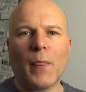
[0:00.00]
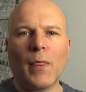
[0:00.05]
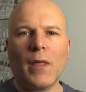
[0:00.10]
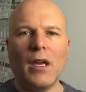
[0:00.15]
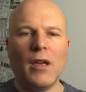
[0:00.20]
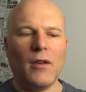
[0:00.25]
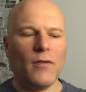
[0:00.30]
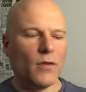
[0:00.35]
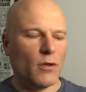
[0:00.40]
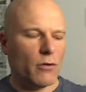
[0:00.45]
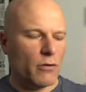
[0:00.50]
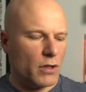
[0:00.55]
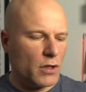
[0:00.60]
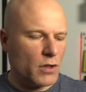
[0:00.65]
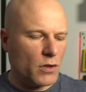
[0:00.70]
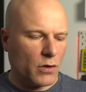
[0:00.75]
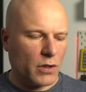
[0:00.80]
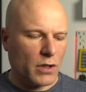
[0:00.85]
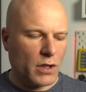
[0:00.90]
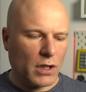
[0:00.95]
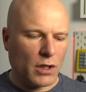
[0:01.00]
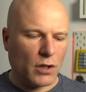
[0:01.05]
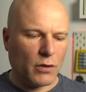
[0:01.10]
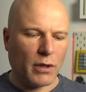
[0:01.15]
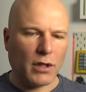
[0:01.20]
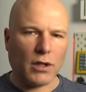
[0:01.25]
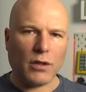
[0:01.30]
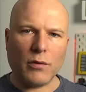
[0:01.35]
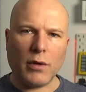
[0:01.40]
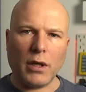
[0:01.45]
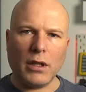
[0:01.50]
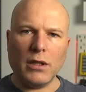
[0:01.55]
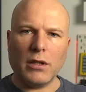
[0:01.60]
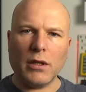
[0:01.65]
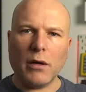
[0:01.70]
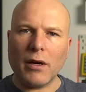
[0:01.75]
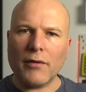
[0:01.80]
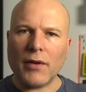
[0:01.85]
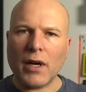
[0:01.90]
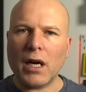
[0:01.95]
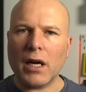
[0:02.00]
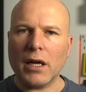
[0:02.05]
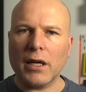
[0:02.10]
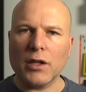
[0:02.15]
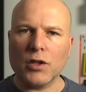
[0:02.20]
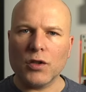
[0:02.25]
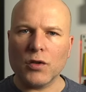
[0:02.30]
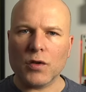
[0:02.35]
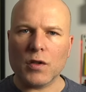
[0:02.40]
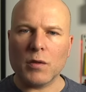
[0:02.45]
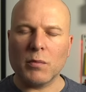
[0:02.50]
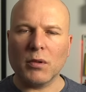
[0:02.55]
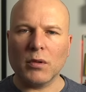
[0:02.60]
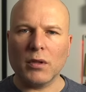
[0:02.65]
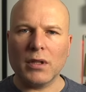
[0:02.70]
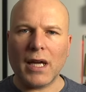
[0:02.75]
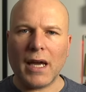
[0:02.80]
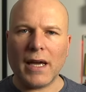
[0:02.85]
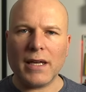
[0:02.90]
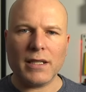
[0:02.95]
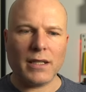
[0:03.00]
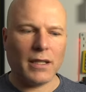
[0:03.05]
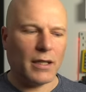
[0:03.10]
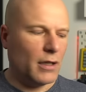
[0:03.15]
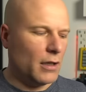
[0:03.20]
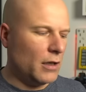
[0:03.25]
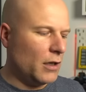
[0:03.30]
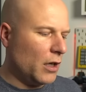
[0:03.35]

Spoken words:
if you're in a sort of situation where you don't have a height adjustable desk